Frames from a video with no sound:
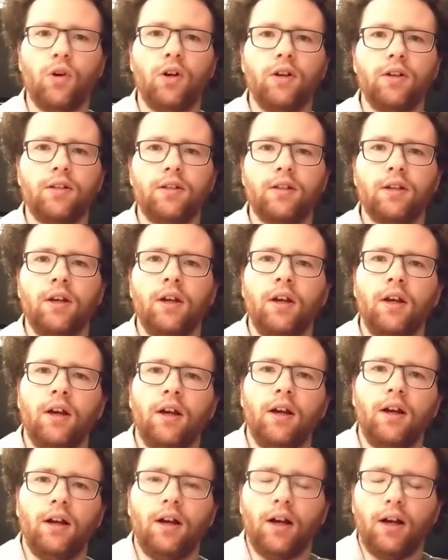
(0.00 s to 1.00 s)
was
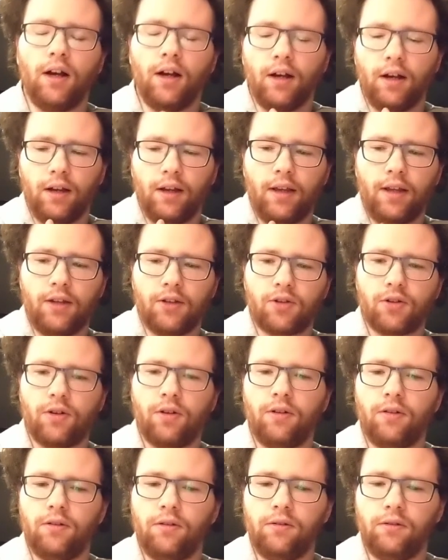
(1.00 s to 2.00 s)

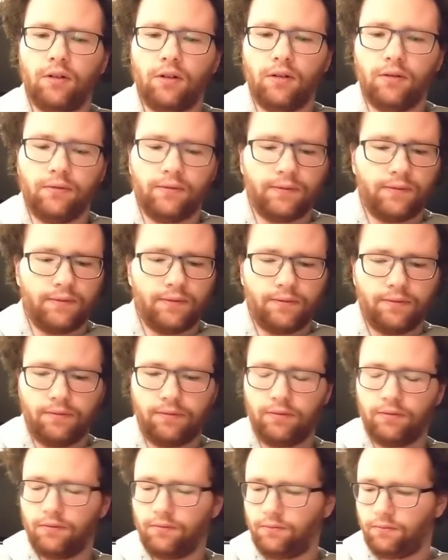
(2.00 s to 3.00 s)
intro of
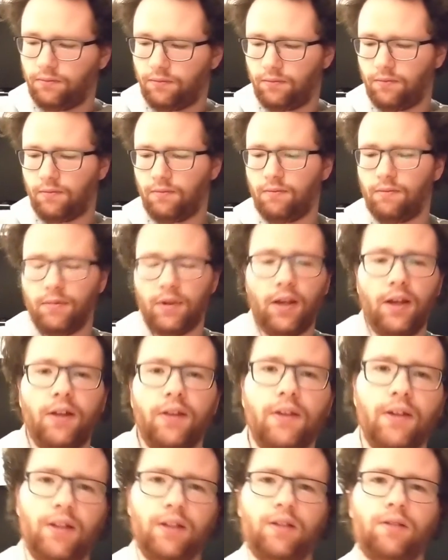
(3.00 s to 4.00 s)
there are
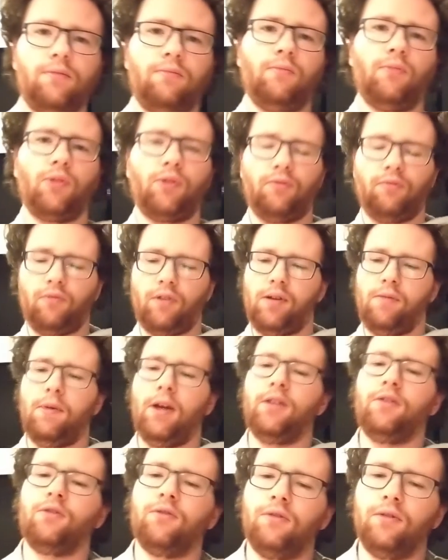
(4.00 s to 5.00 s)
these three
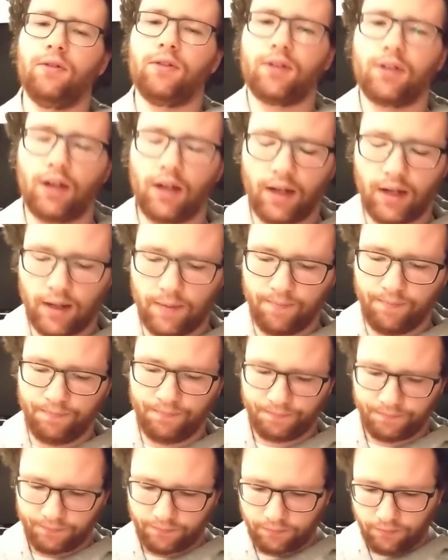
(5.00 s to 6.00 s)
mentors,
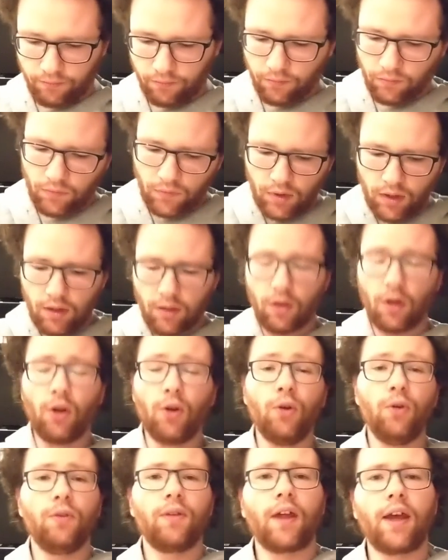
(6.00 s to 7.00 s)

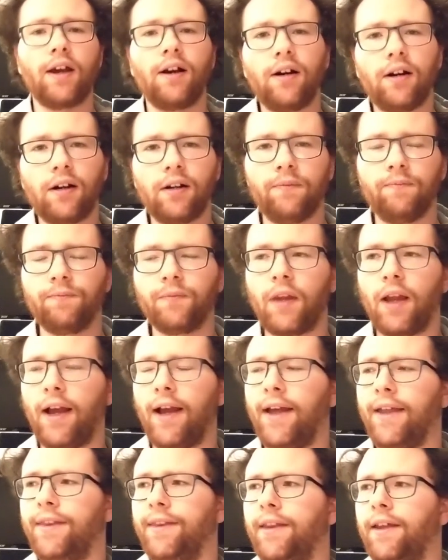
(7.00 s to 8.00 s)
who they are,
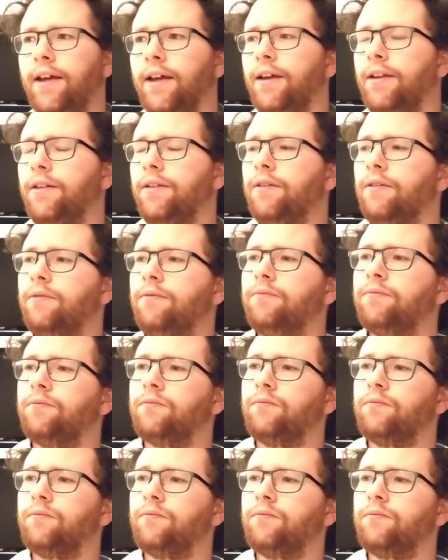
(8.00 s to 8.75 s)
and then